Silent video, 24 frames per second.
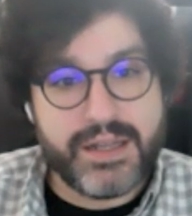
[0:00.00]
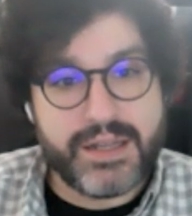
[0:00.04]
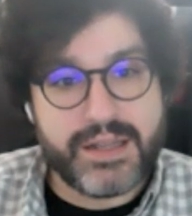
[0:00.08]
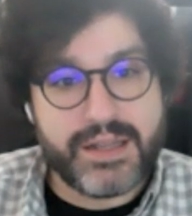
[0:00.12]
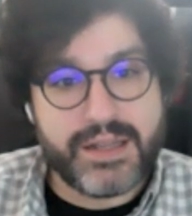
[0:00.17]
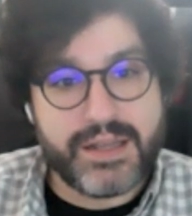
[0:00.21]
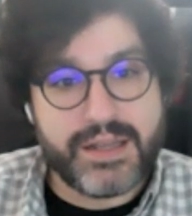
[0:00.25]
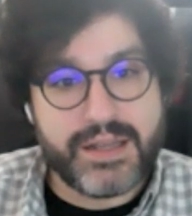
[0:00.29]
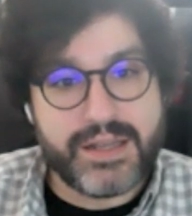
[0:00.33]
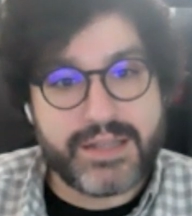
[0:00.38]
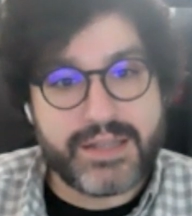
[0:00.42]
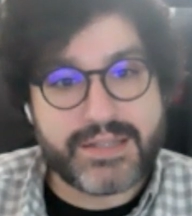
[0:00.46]
and
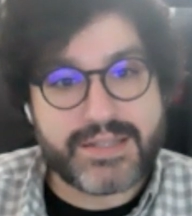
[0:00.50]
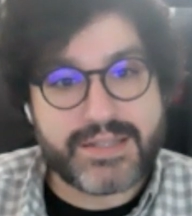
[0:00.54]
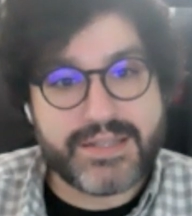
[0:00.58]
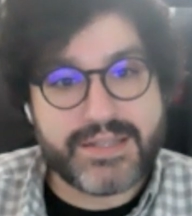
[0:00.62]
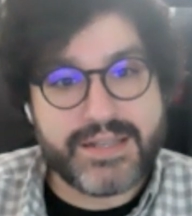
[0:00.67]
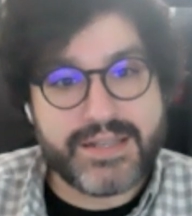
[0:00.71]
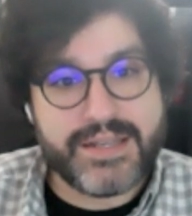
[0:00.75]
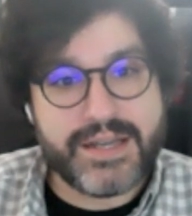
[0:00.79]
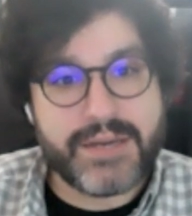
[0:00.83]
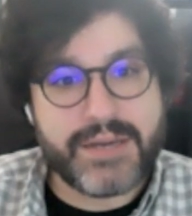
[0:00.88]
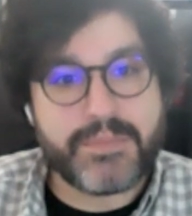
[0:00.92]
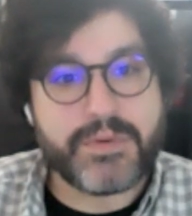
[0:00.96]
like
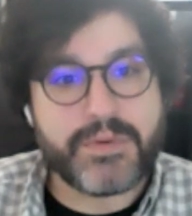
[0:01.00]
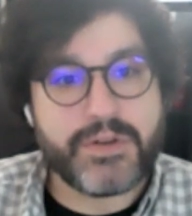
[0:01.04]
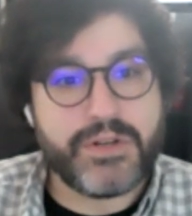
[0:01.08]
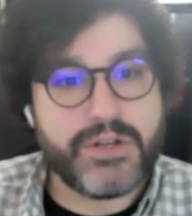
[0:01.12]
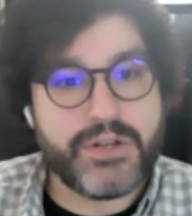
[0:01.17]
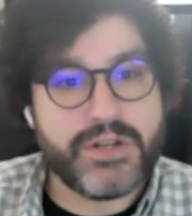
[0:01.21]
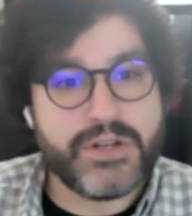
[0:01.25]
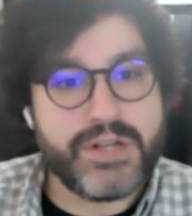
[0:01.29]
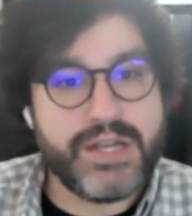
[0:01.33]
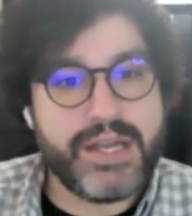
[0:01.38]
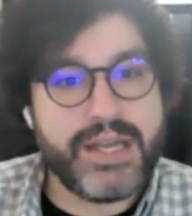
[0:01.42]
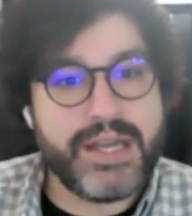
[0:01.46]
stay up on
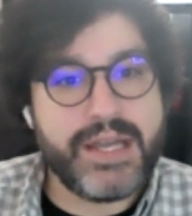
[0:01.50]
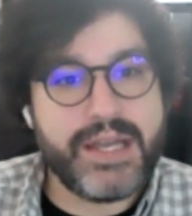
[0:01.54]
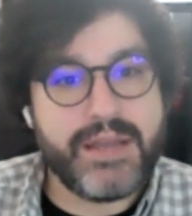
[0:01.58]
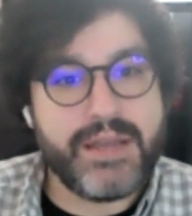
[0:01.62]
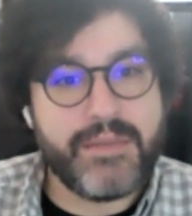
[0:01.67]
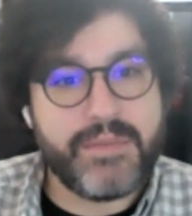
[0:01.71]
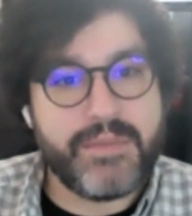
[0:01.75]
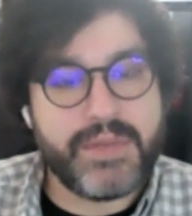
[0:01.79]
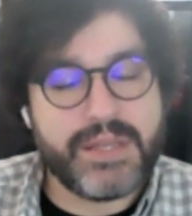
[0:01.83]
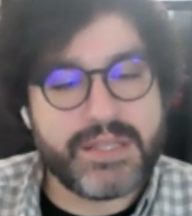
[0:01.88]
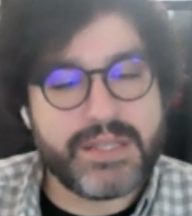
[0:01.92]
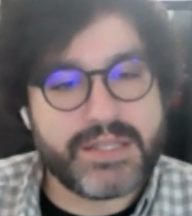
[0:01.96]
your
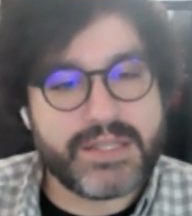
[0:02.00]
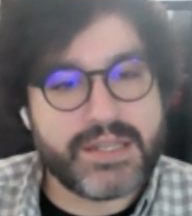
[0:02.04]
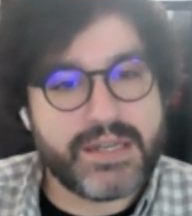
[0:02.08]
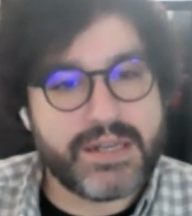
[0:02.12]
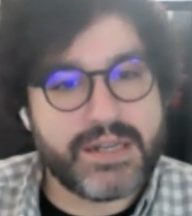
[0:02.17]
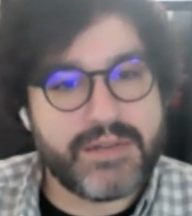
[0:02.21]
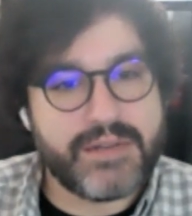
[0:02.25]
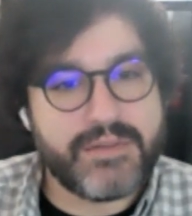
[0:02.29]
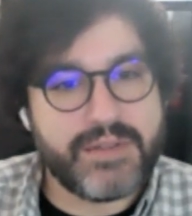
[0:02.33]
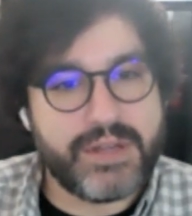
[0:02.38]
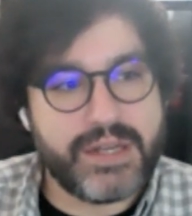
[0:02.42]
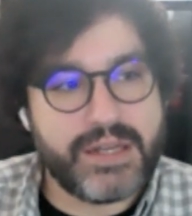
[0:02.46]
game is
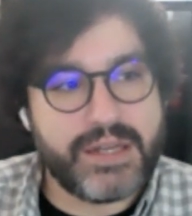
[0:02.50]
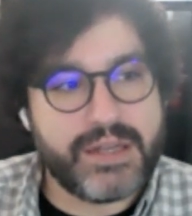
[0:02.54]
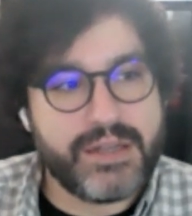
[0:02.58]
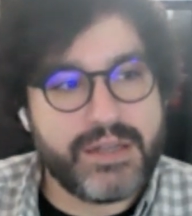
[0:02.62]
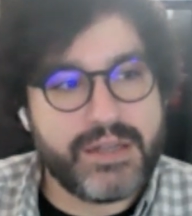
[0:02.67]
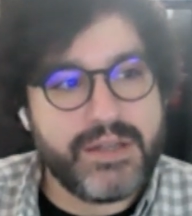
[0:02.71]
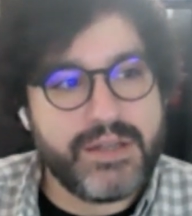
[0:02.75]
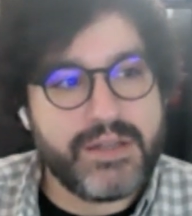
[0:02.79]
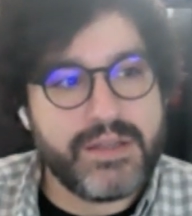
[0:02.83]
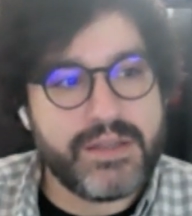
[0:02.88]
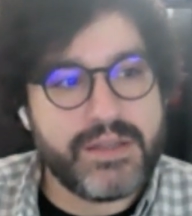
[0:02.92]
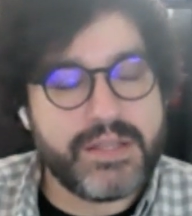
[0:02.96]
kind of like
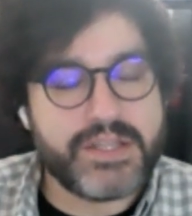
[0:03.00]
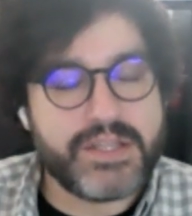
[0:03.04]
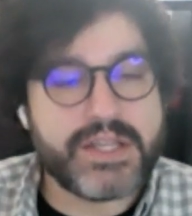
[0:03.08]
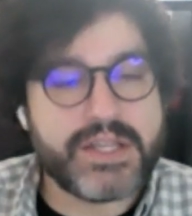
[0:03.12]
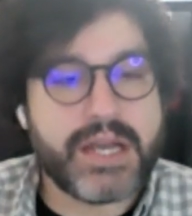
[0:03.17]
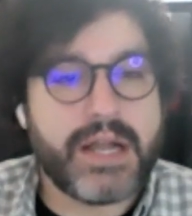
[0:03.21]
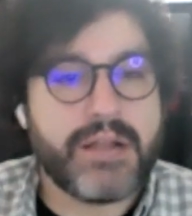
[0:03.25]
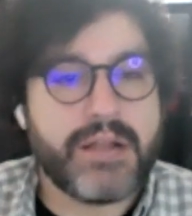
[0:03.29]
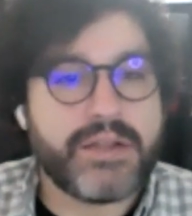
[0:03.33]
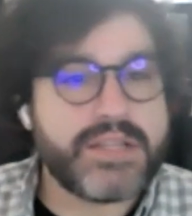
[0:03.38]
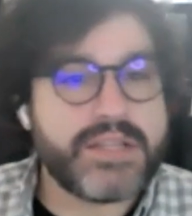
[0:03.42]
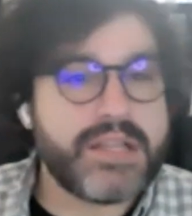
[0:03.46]
the
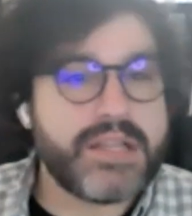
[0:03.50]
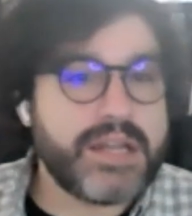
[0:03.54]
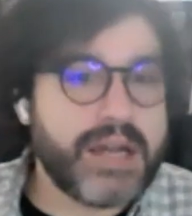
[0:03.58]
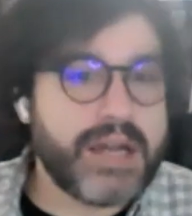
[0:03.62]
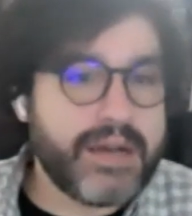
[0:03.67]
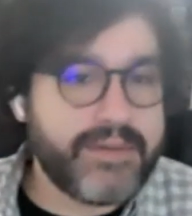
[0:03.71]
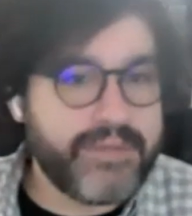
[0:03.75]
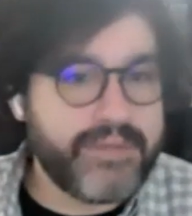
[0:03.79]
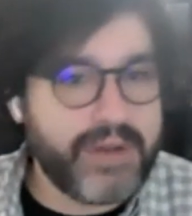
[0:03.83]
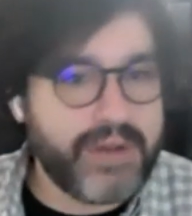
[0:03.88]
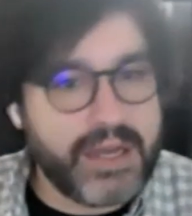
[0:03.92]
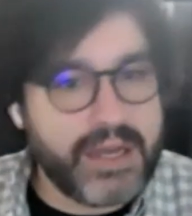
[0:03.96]
challenge that
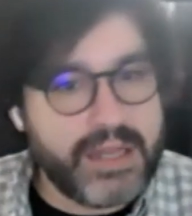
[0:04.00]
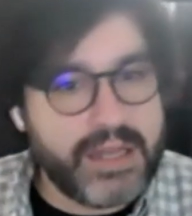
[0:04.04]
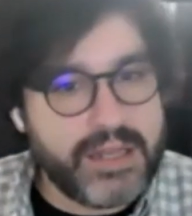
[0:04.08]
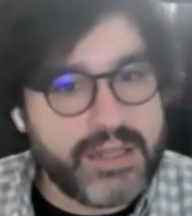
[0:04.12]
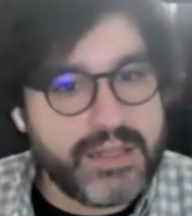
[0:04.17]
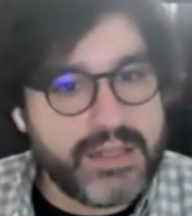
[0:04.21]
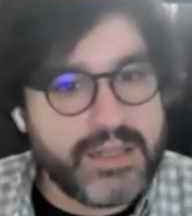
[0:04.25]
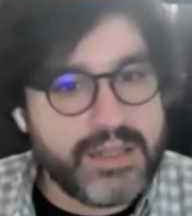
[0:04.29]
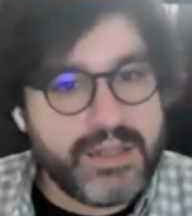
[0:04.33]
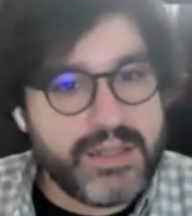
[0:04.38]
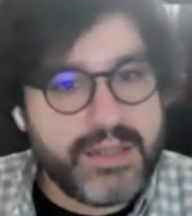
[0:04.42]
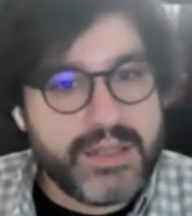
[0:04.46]
I find.
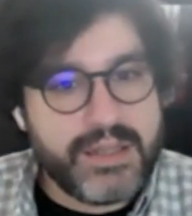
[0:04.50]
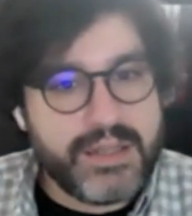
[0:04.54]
